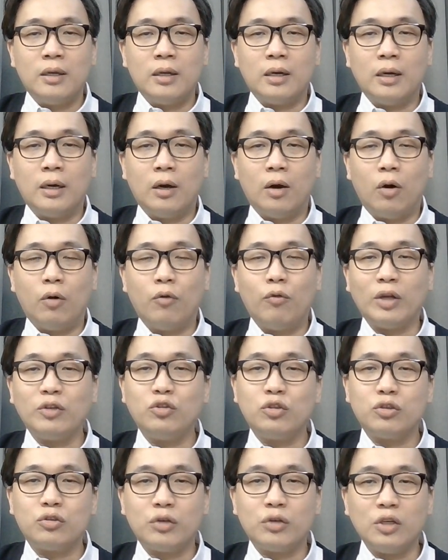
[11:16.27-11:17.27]
or
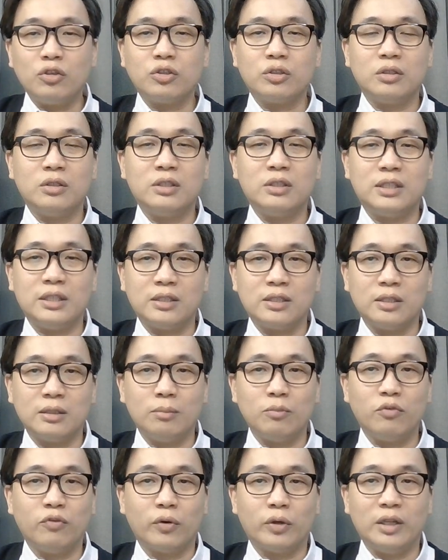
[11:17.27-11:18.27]
registration
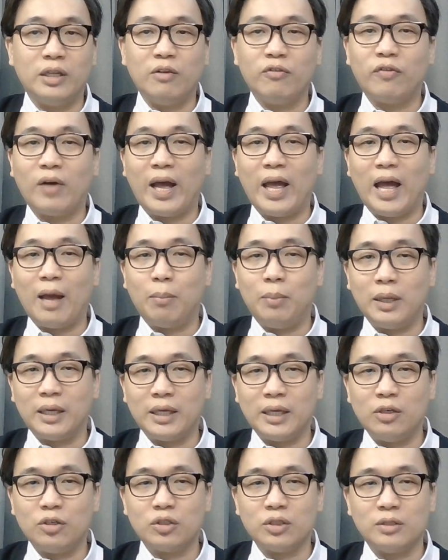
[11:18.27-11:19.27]
system for DeFi
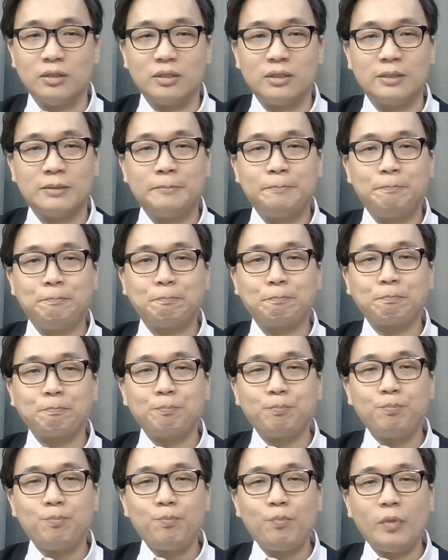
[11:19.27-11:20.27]
applications.
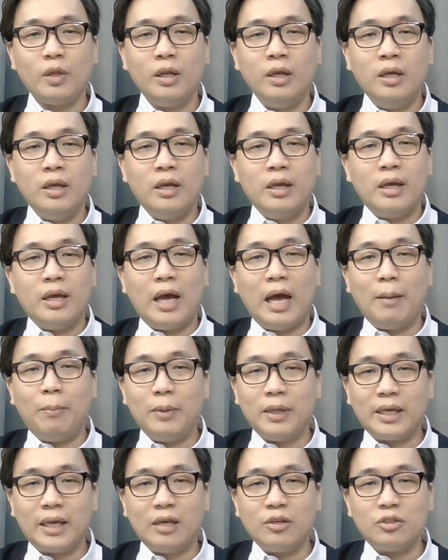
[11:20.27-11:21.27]

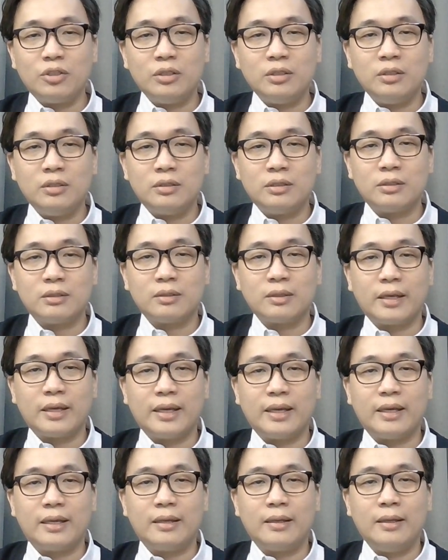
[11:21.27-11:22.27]
Applications
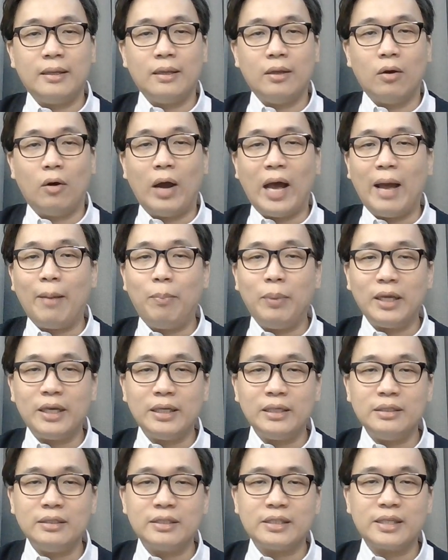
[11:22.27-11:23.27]
or
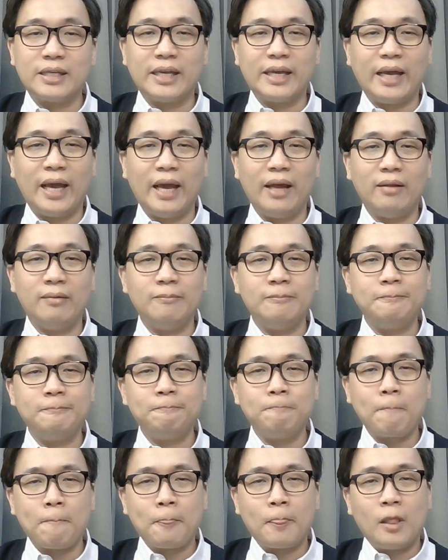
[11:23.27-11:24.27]
applicants
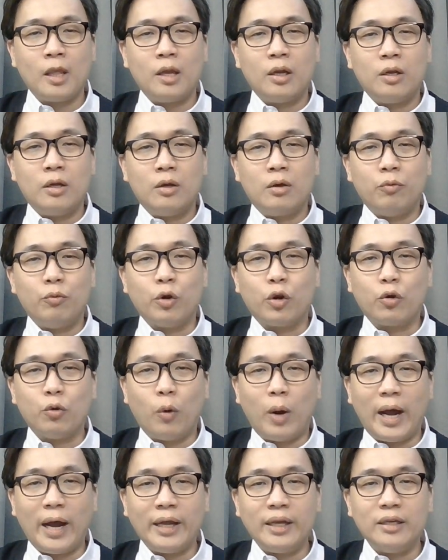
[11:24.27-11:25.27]
can
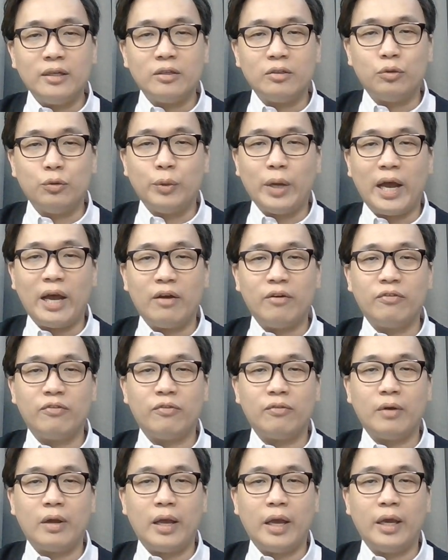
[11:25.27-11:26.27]
require to have
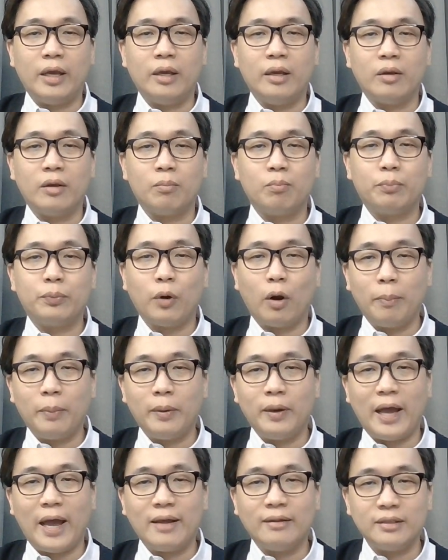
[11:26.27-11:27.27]
a
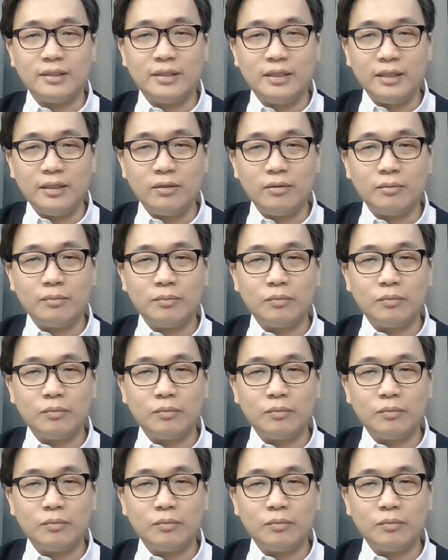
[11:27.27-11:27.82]
proper entity